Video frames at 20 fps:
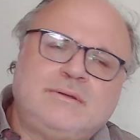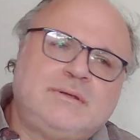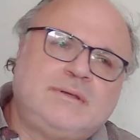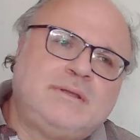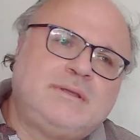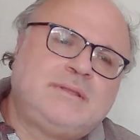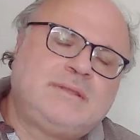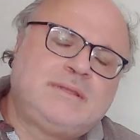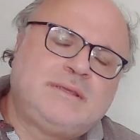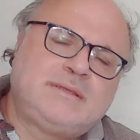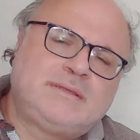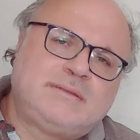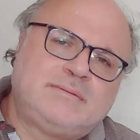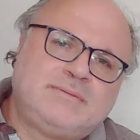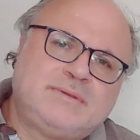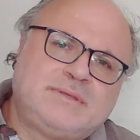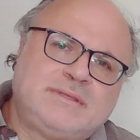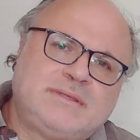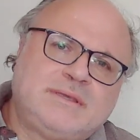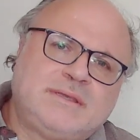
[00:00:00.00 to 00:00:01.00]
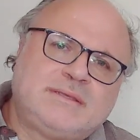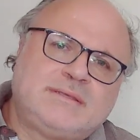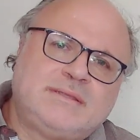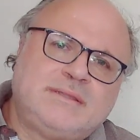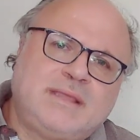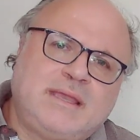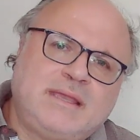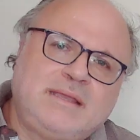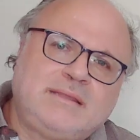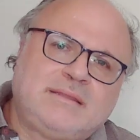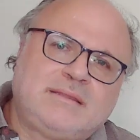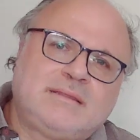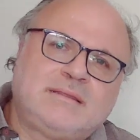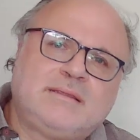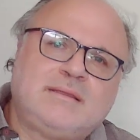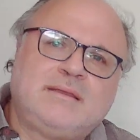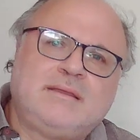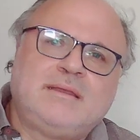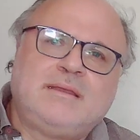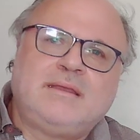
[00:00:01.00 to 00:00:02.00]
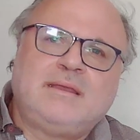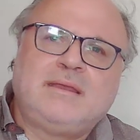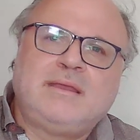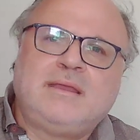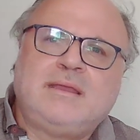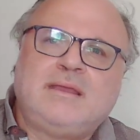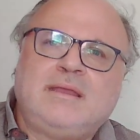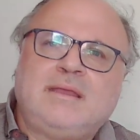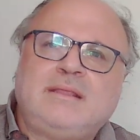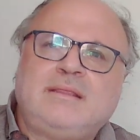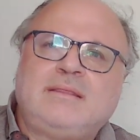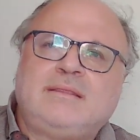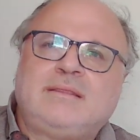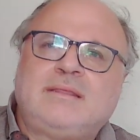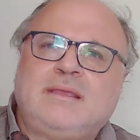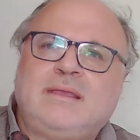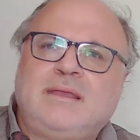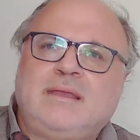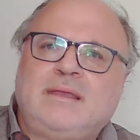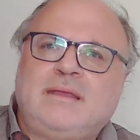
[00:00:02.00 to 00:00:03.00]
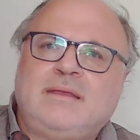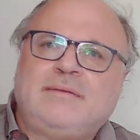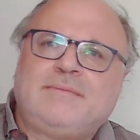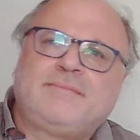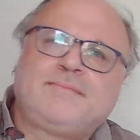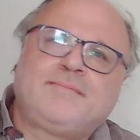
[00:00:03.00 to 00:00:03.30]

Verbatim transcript: uh, this mysterious knight and uh,